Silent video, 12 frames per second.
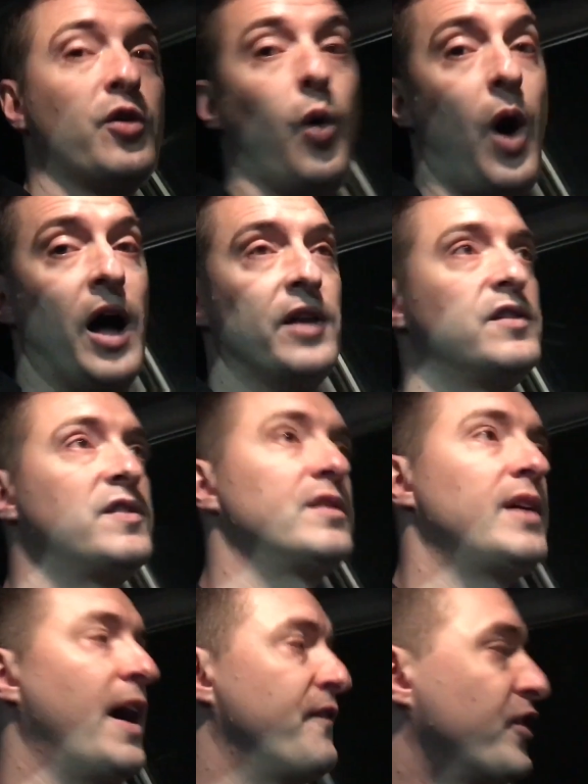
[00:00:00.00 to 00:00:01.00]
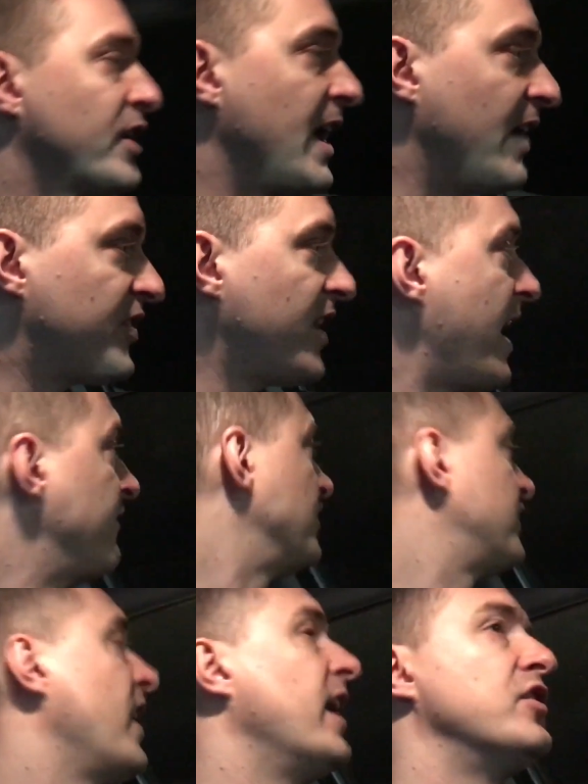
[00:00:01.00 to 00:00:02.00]
the quads. I forget that I have the
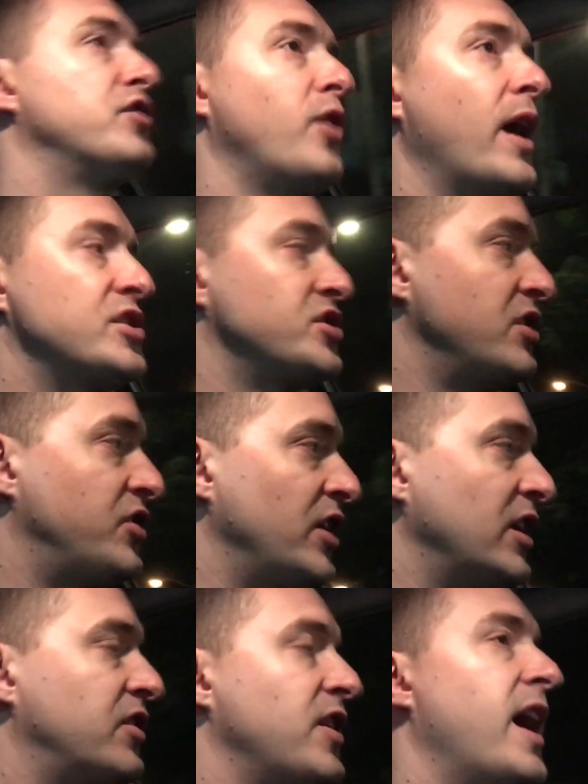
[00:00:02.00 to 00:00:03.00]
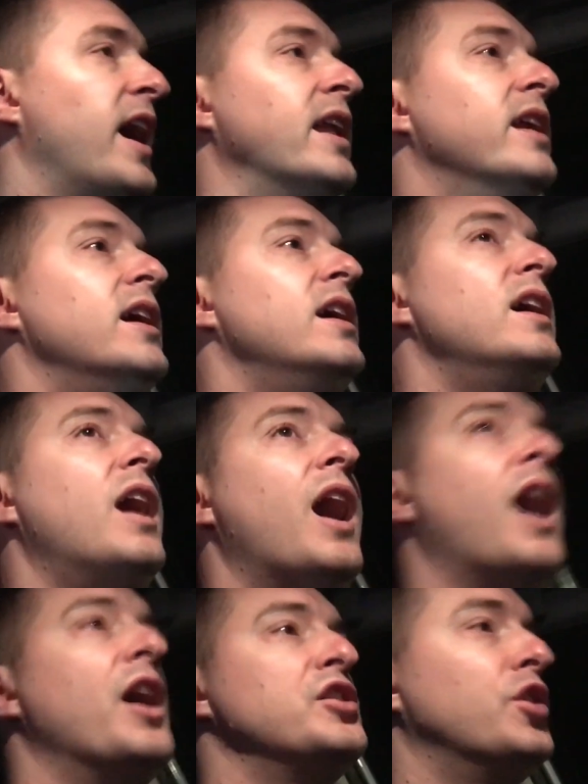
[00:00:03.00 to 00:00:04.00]
10, so I actually think that
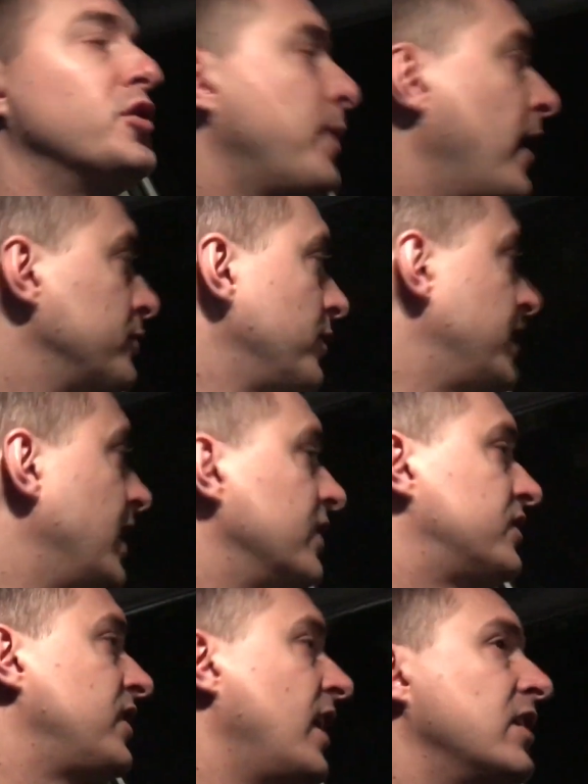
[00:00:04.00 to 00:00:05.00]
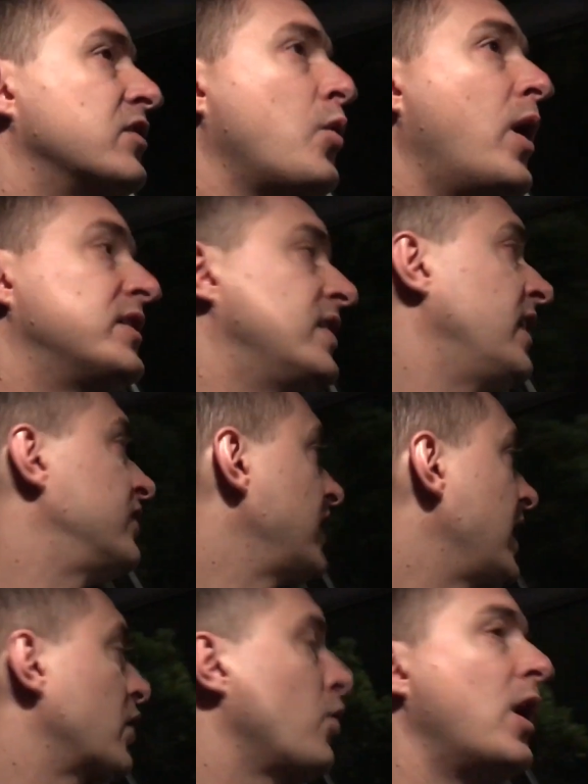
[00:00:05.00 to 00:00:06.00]
uh, you know it's possible that he has 10 quad 10s
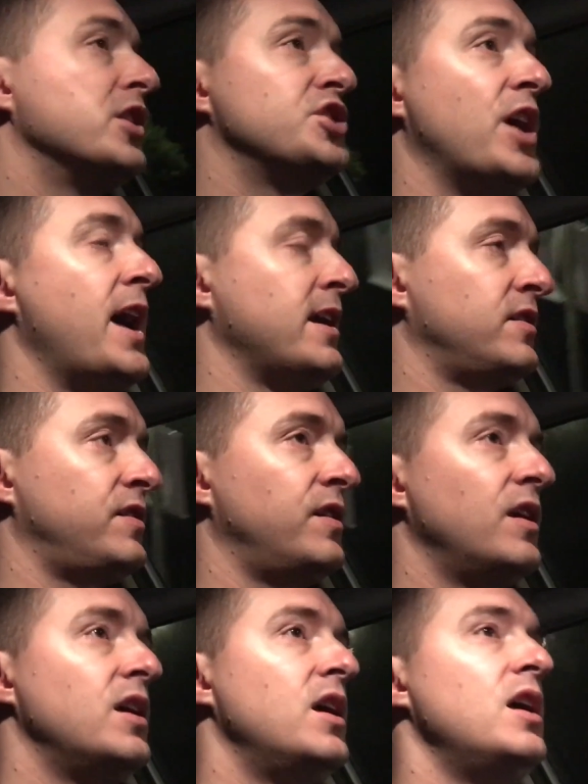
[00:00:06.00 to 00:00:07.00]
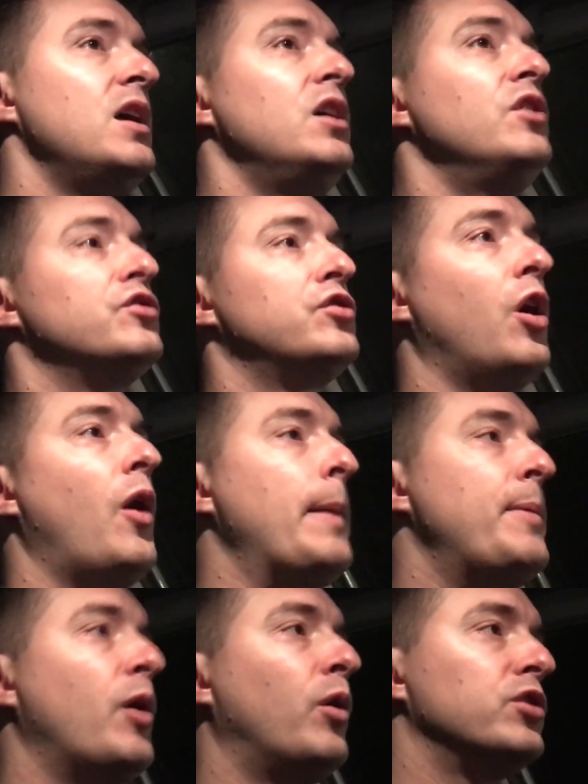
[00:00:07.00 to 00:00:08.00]
and quad jacks. So I
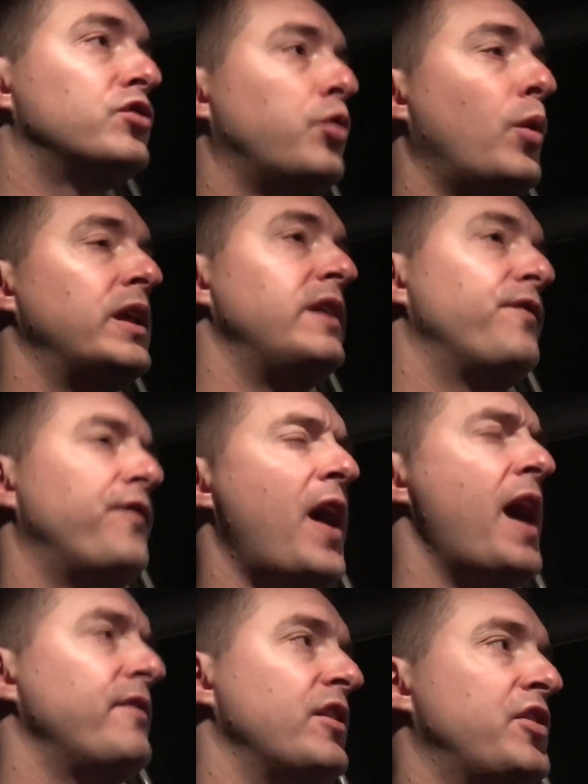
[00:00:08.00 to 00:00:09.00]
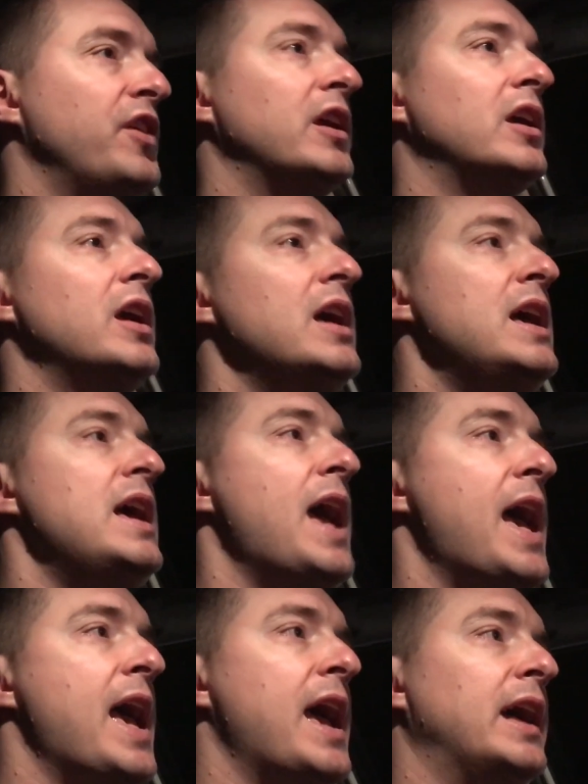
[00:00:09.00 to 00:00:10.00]
bet 125, I think,
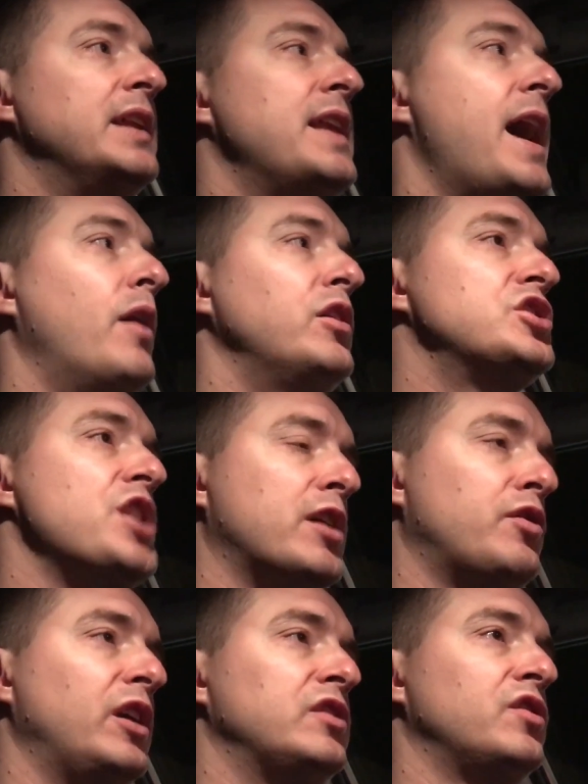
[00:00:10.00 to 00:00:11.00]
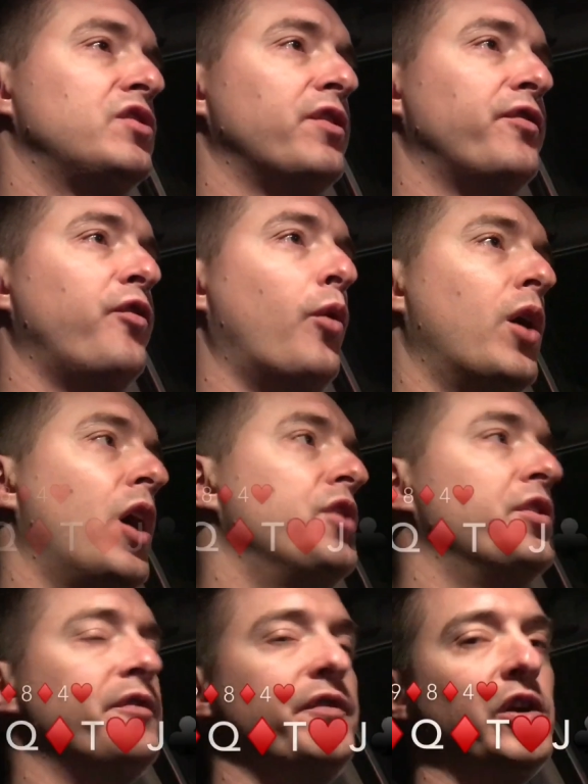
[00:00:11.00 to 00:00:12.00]
and now he check raises to
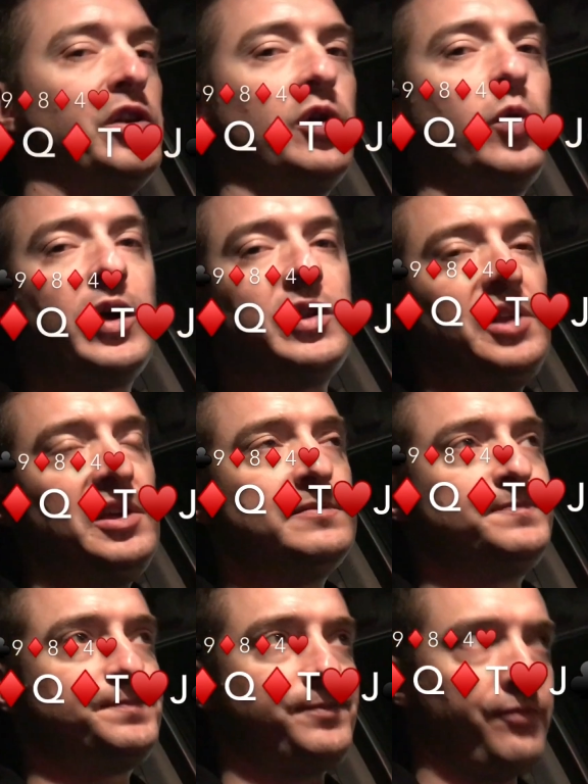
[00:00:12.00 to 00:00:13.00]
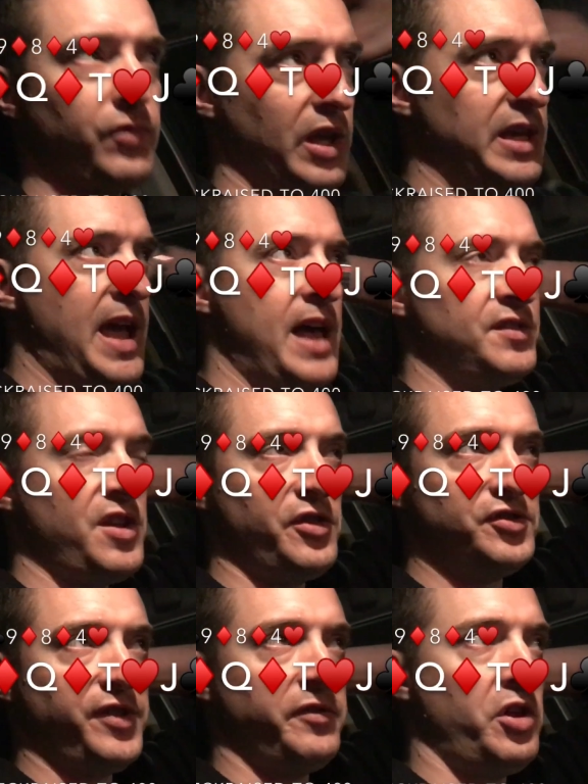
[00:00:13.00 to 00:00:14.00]
400 fairly quickly. He has
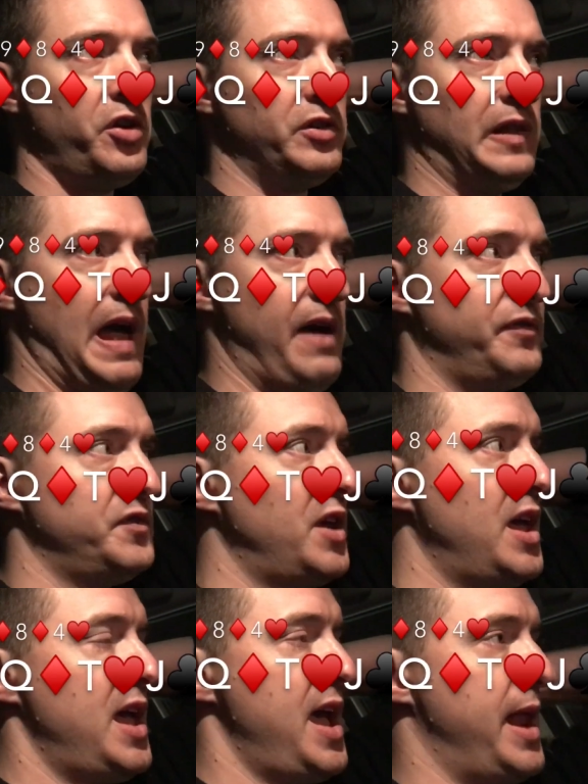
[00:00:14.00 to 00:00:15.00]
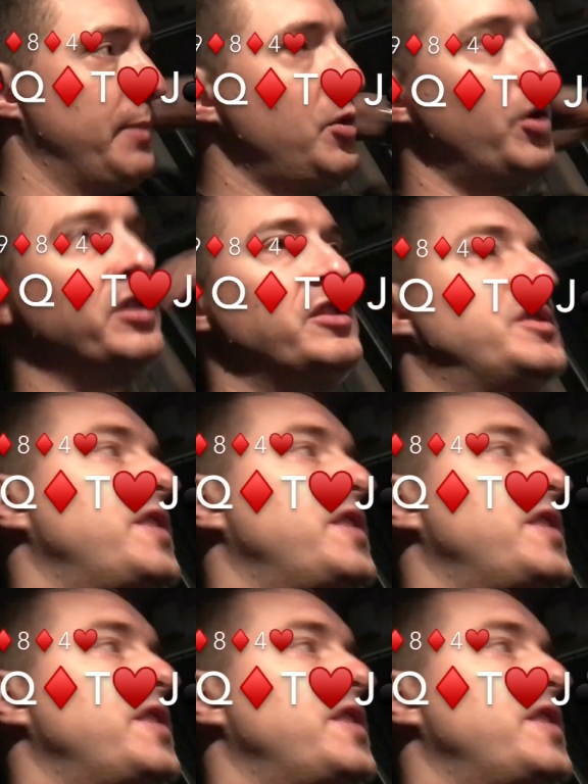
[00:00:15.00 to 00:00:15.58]
another 700 left, and I'm going to the